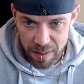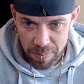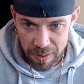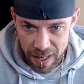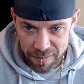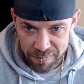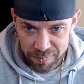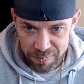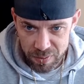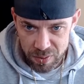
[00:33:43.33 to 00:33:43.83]

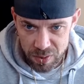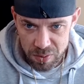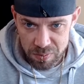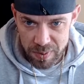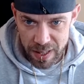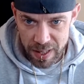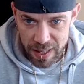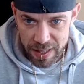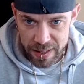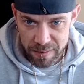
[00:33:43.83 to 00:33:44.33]

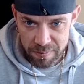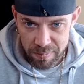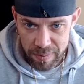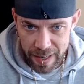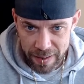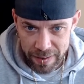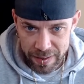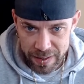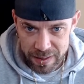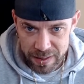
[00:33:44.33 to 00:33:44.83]
platform and then
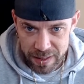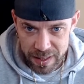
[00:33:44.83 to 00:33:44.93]
mounted